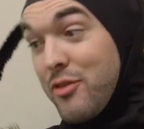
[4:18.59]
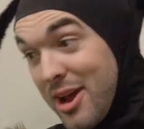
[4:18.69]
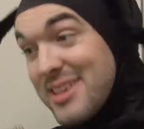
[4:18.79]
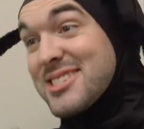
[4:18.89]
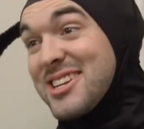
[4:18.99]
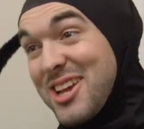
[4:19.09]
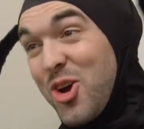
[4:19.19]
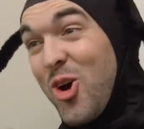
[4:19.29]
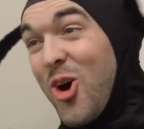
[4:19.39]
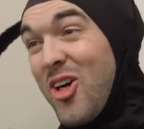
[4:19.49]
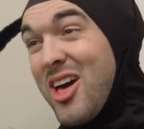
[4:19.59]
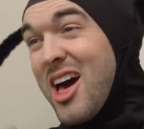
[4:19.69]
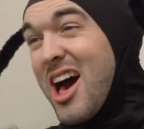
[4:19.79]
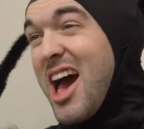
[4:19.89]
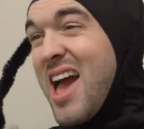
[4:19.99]
if you're asking Nicole,
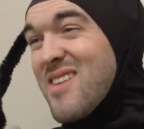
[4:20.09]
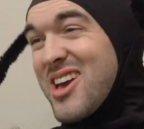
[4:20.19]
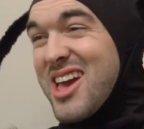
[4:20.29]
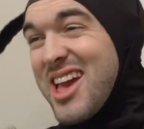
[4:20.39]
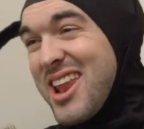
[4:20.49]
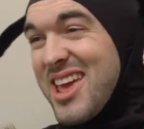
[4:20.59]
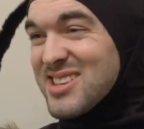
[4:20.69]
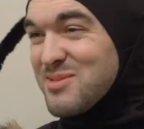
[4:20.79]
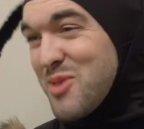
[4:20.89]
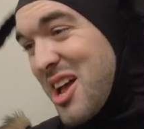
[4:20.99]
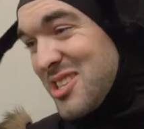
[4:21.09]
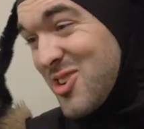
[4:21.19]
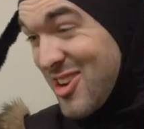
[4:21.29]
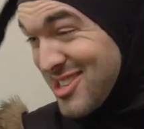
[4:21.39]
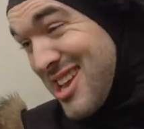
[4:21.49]
I'm a hideous
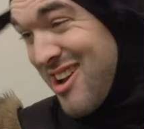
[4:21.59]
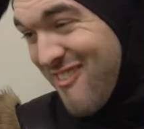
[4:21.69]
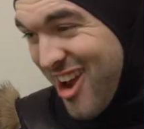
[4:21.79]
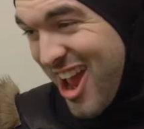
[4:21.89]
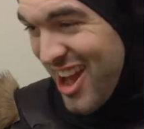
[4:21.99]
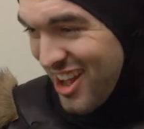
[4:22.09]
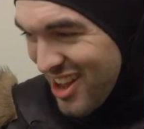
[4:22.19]
monster, isn't that right?